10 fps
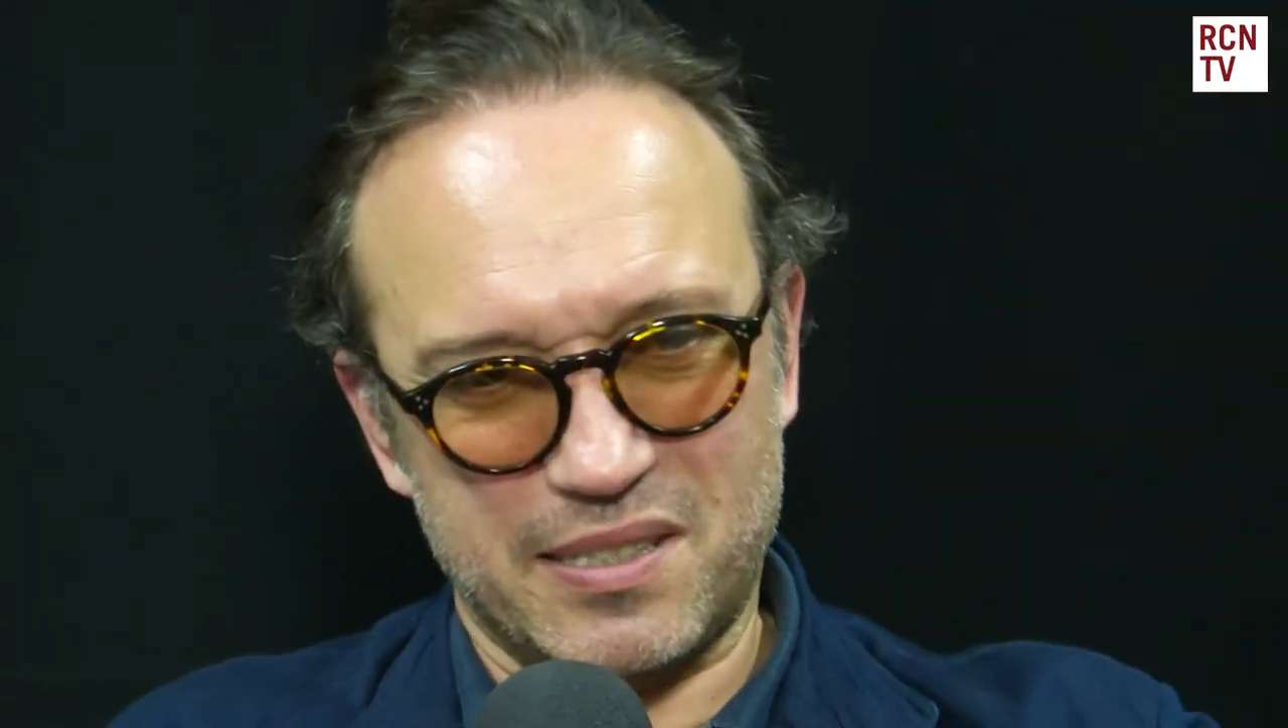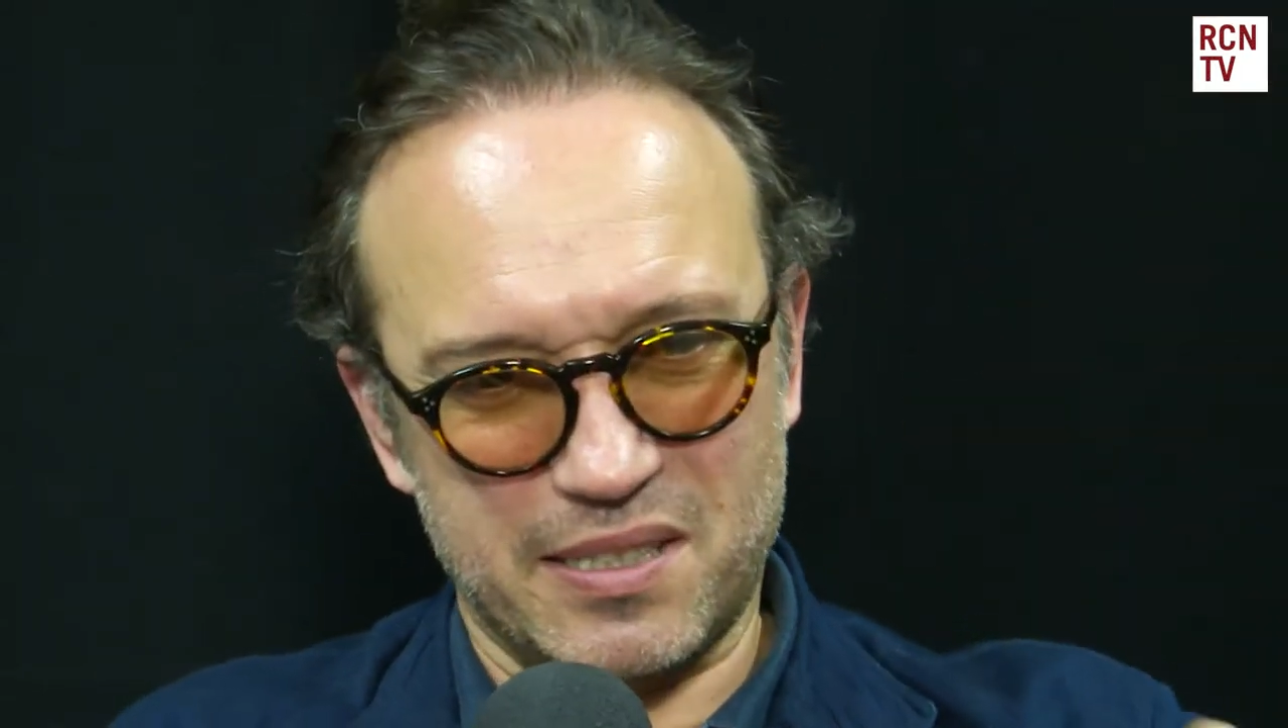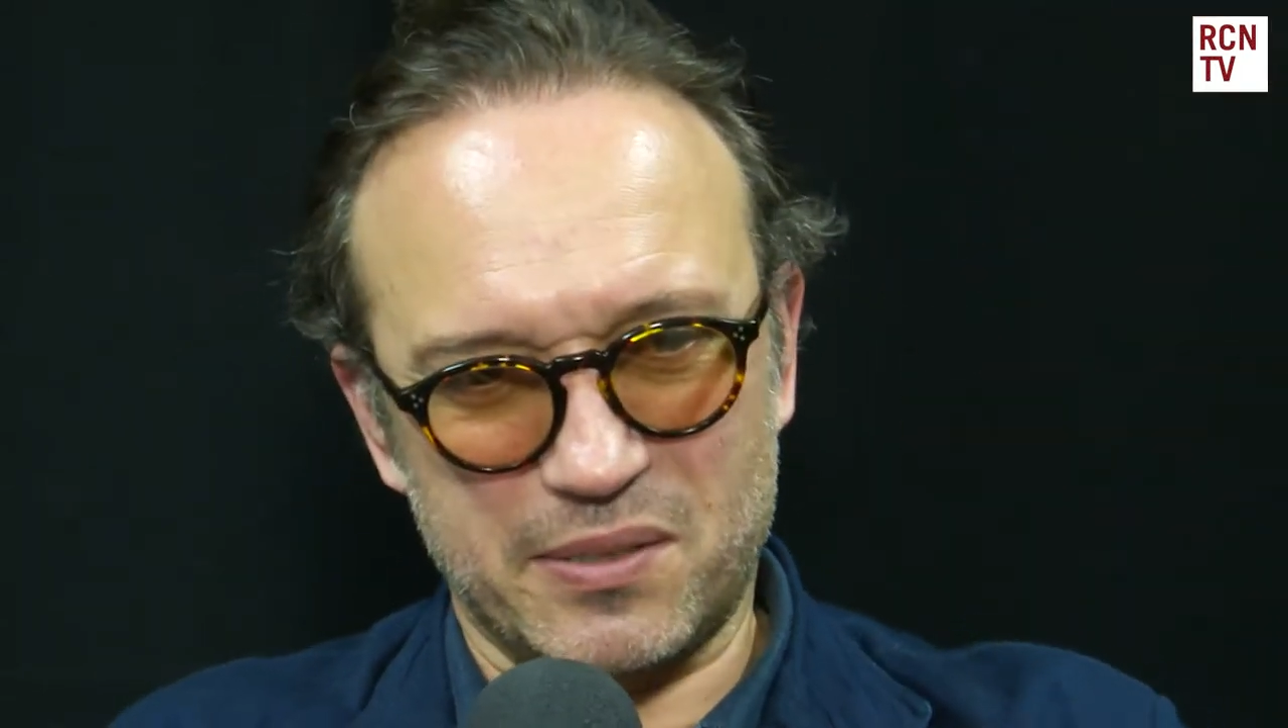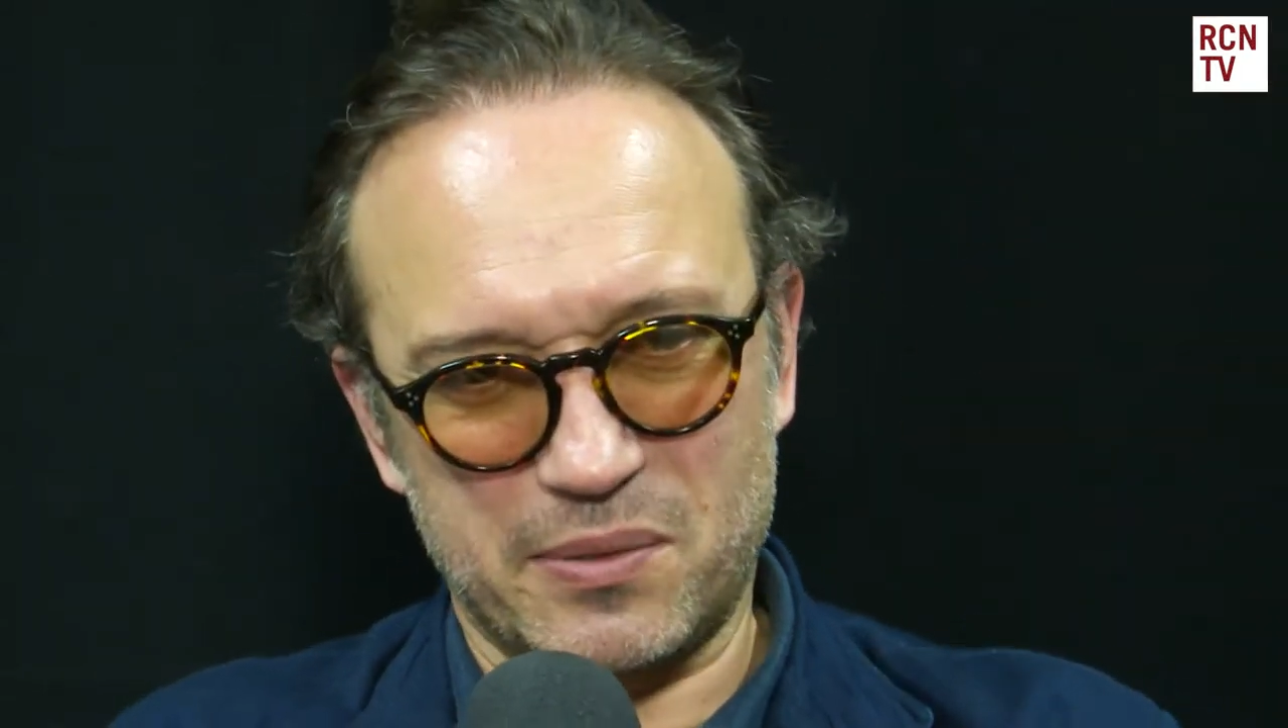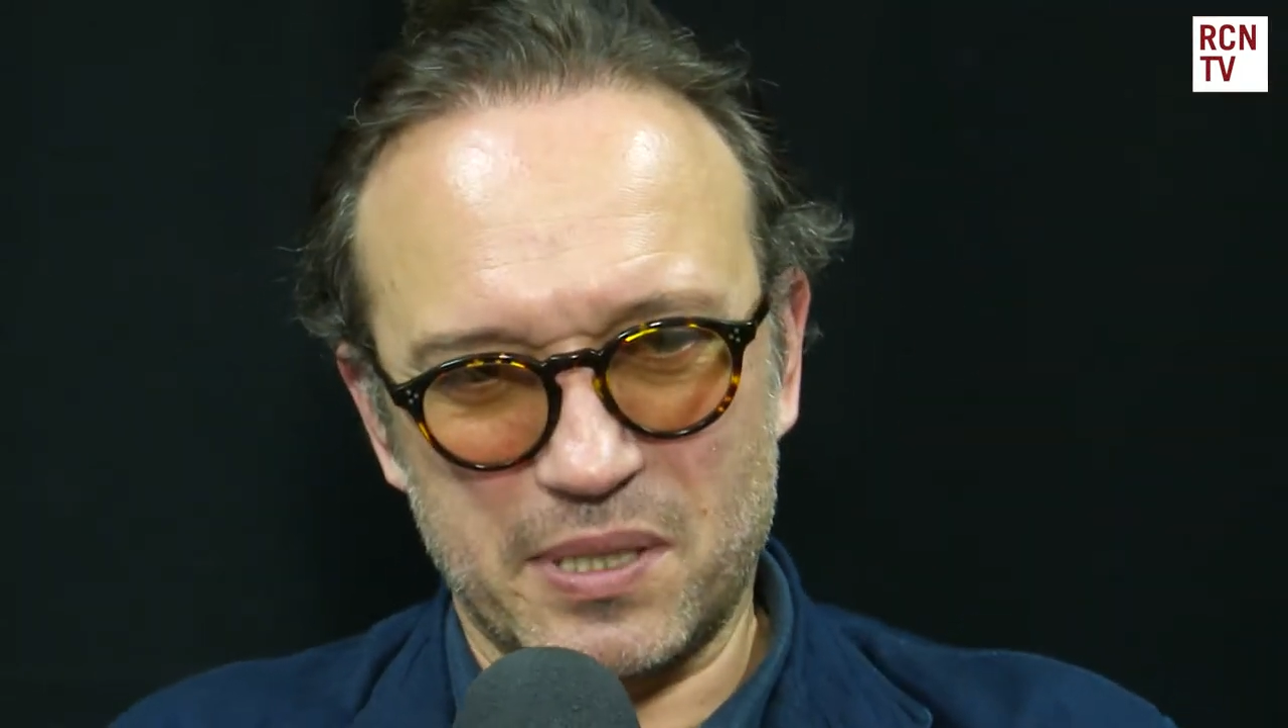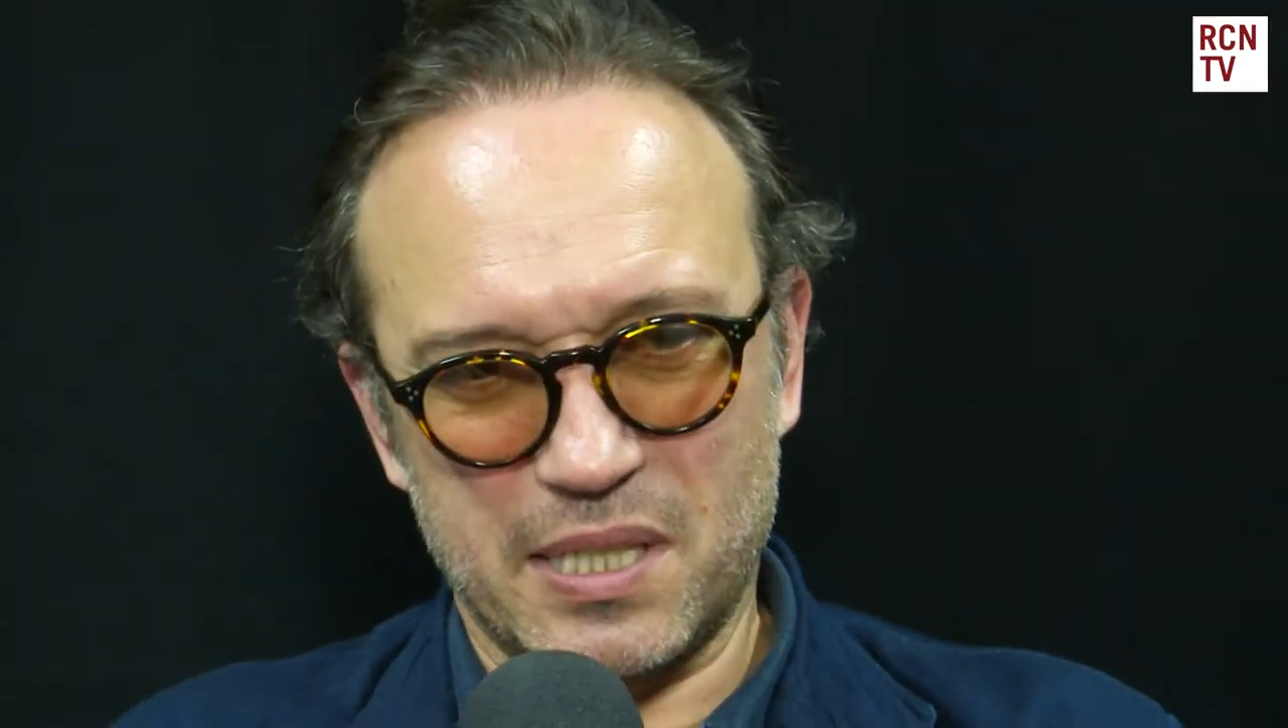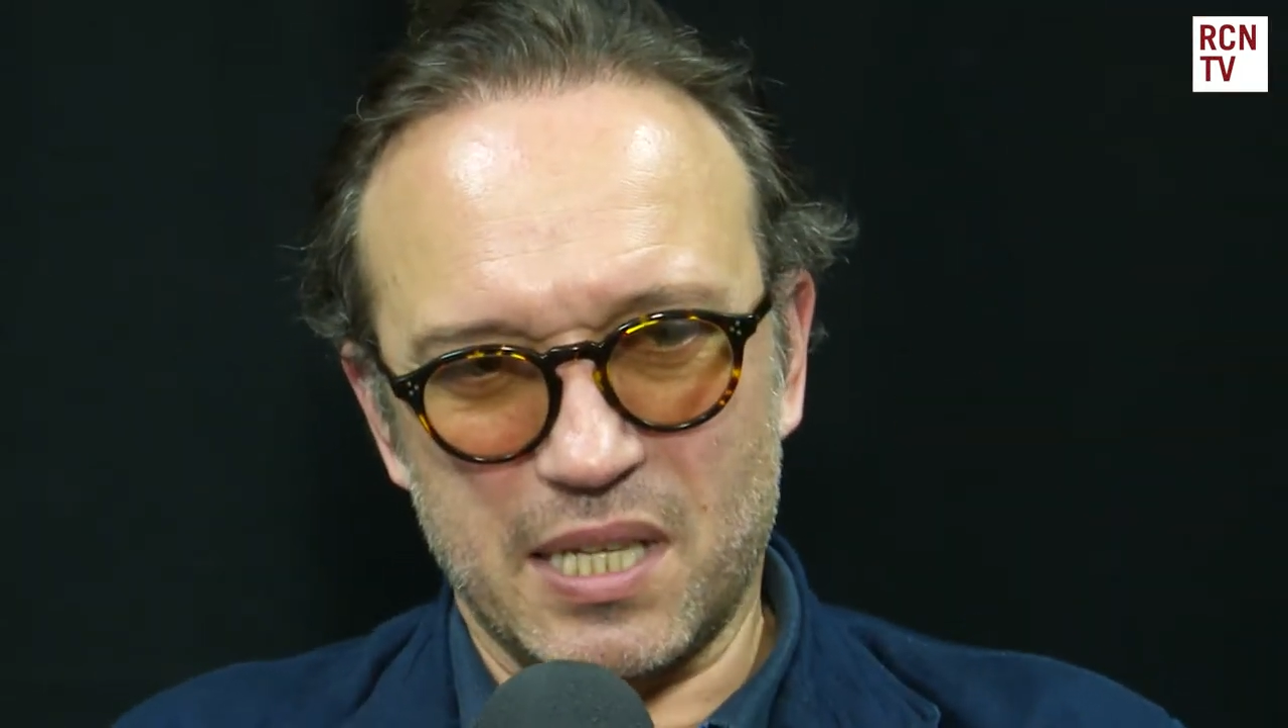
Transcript: You know.